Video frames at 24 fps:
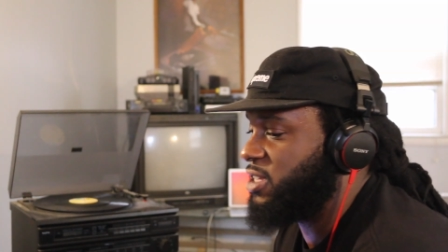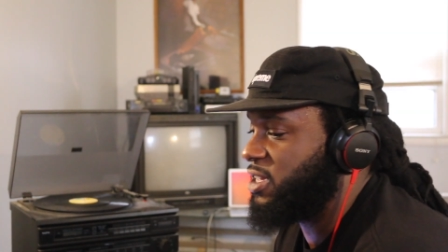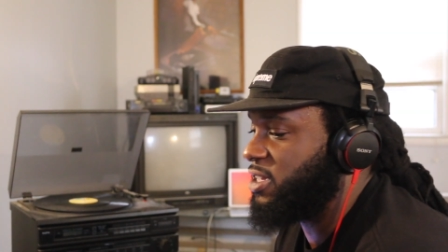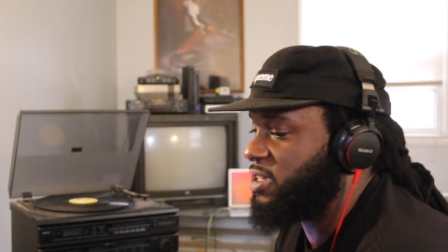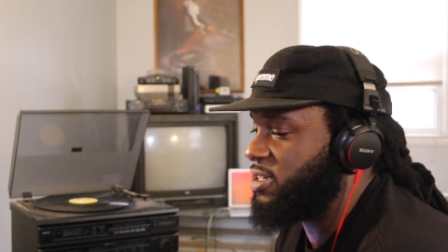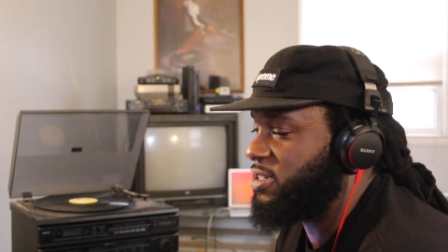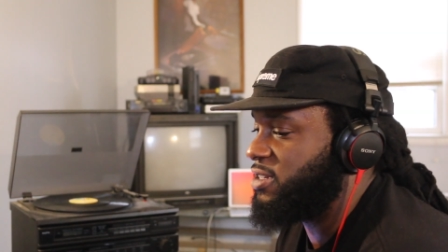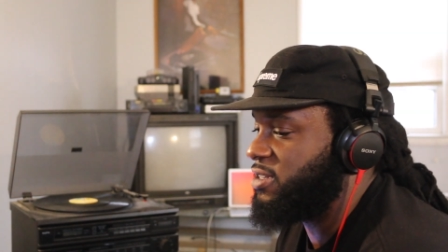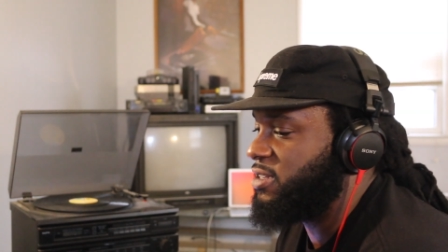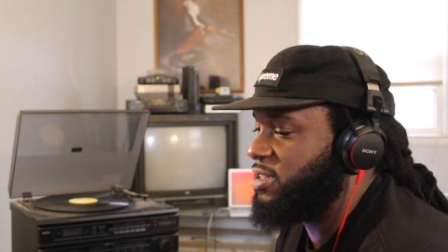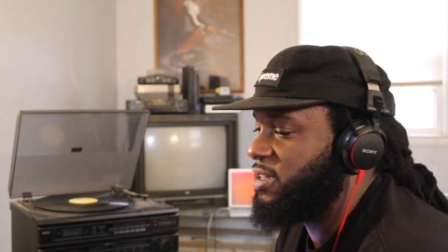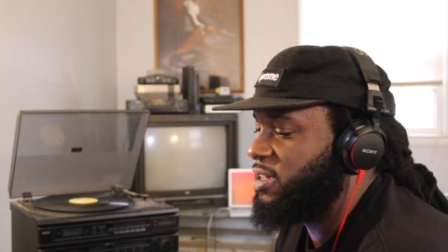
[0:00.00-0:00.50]

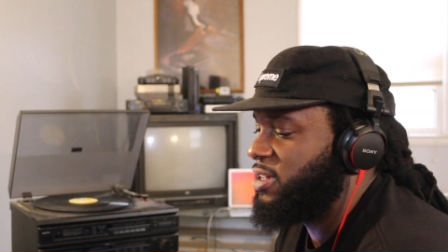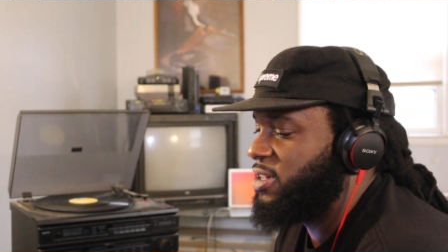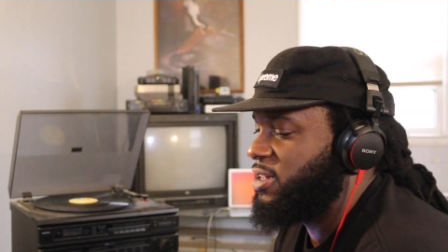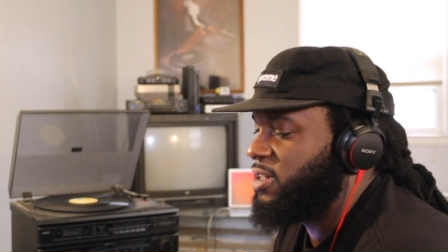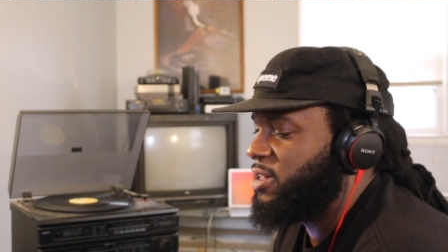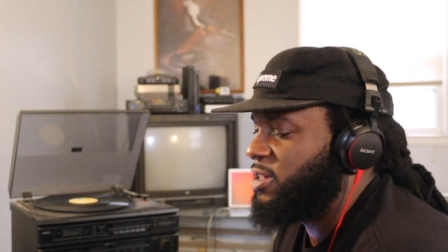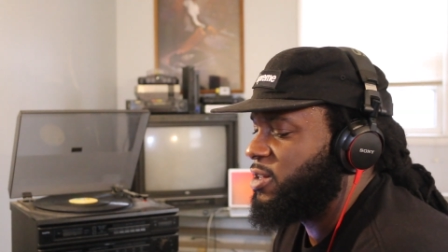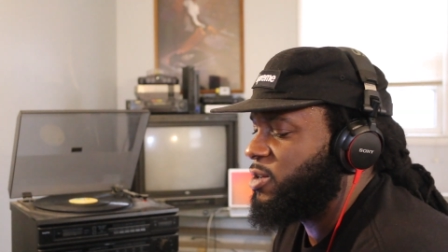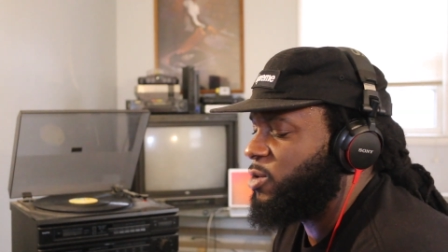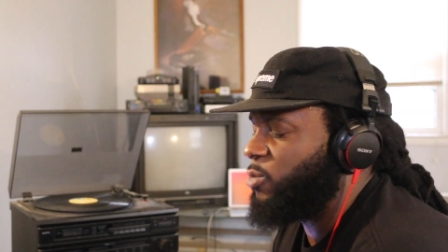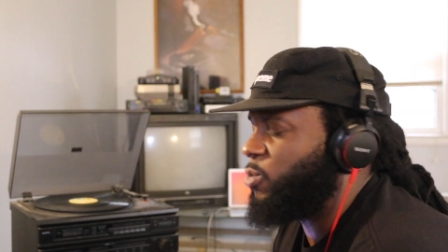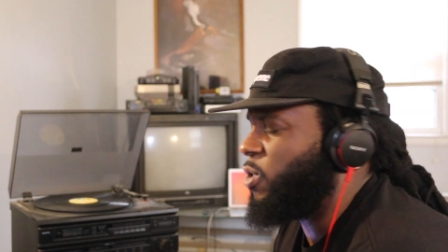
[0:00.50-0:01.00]
thinking,
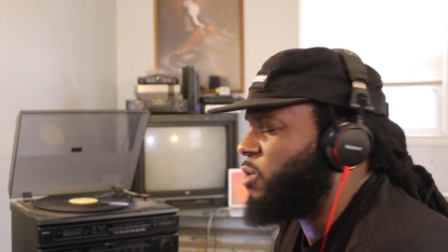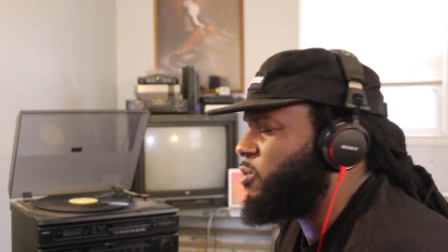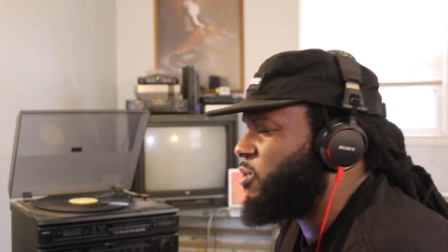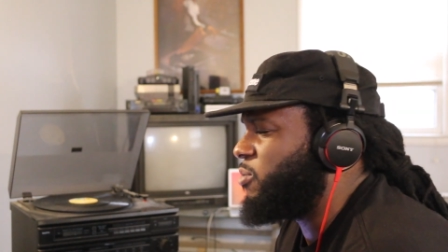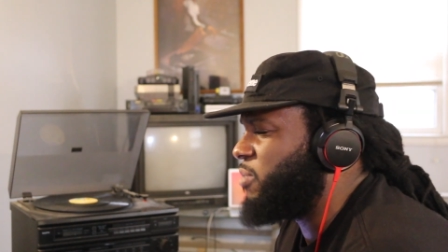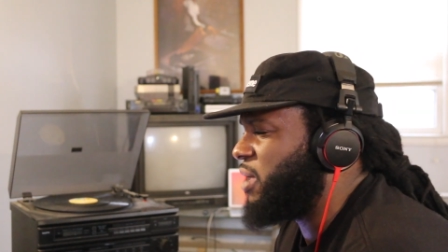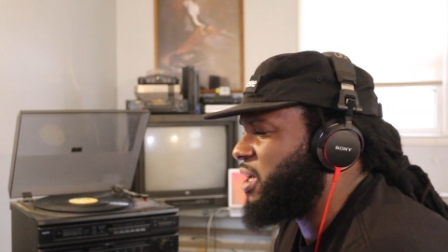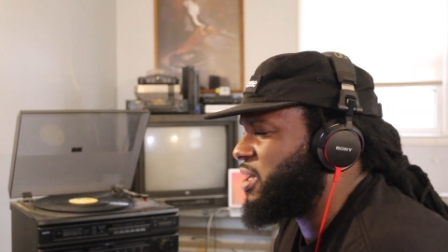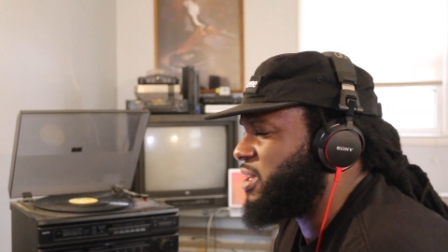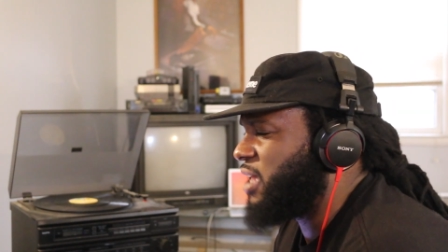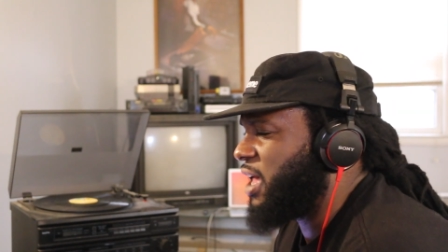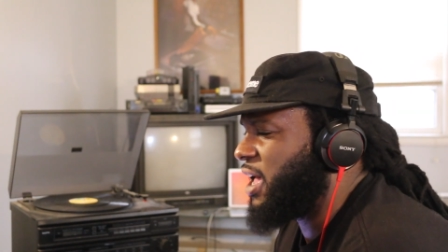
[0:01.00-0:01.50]
what
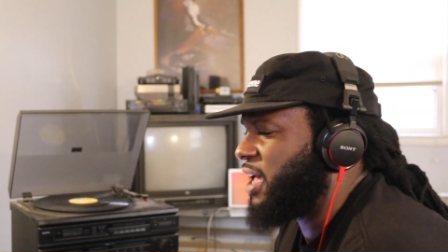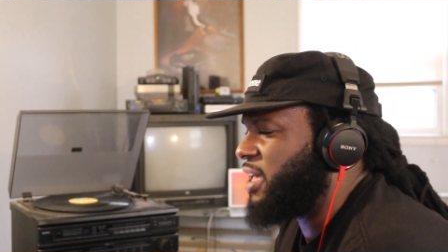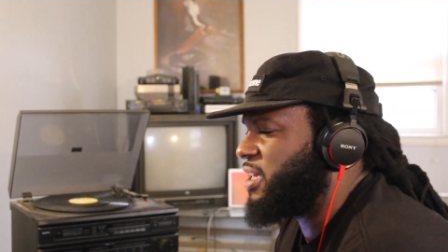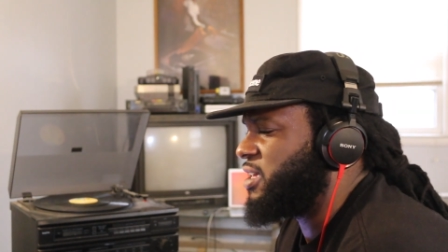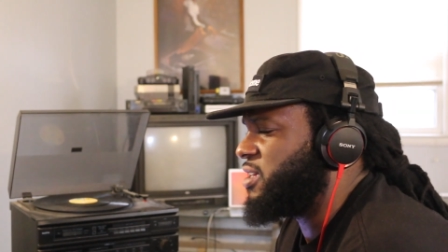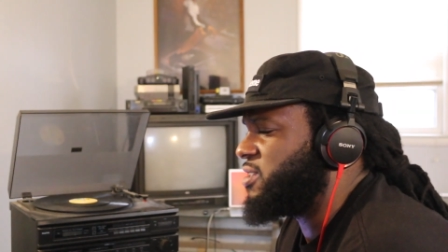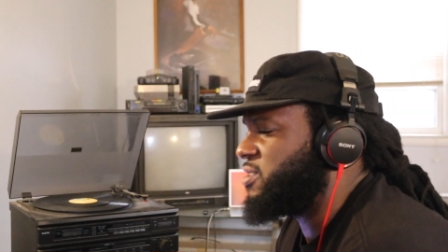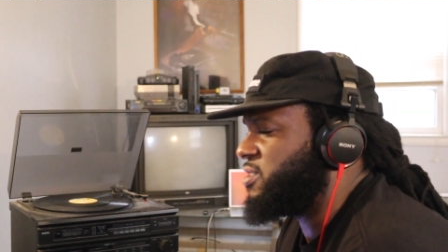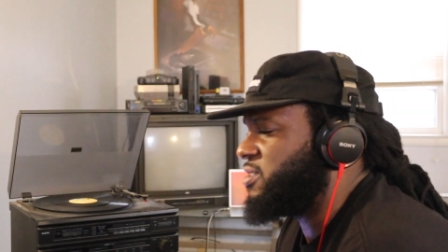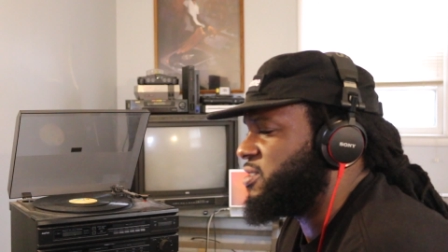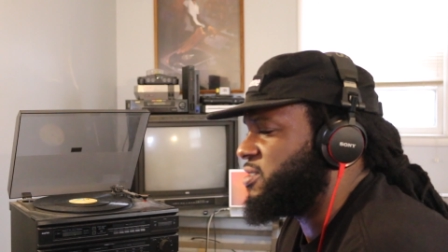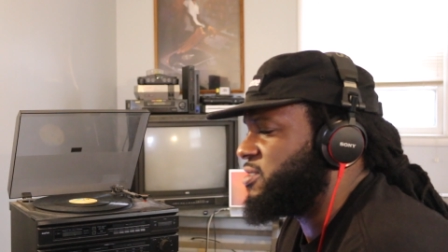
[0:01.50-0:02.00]
would make
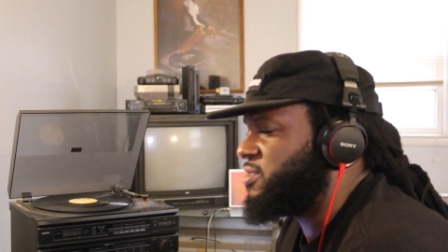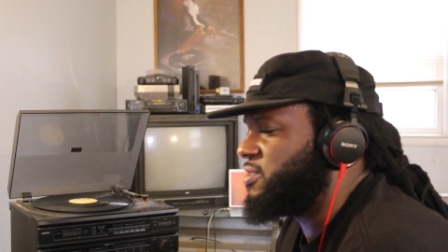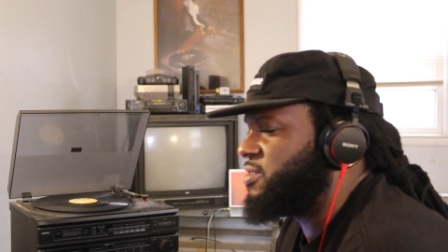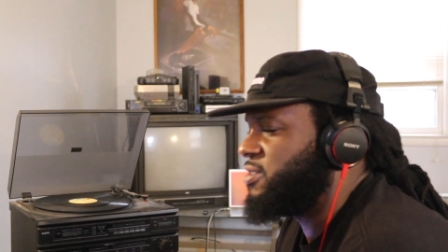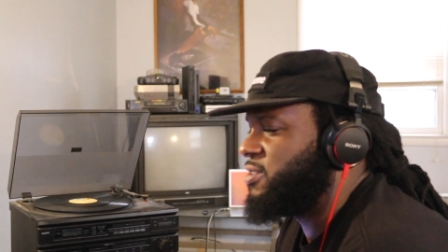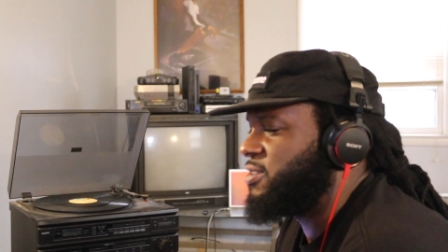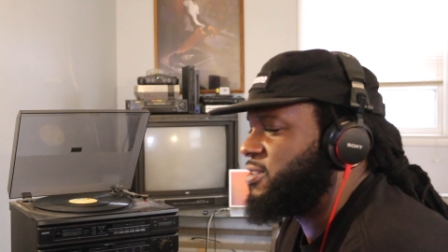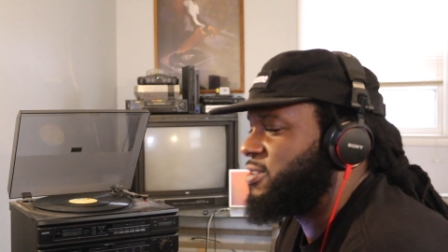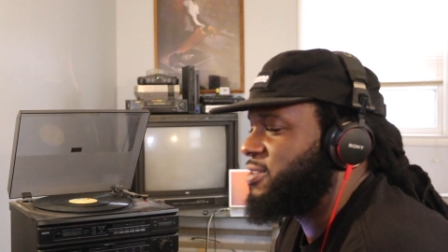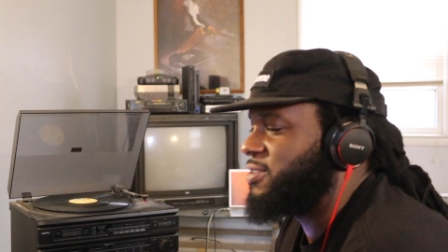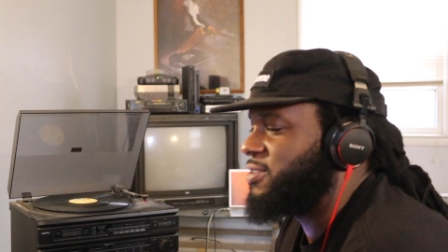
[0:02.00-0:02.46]
dad get this?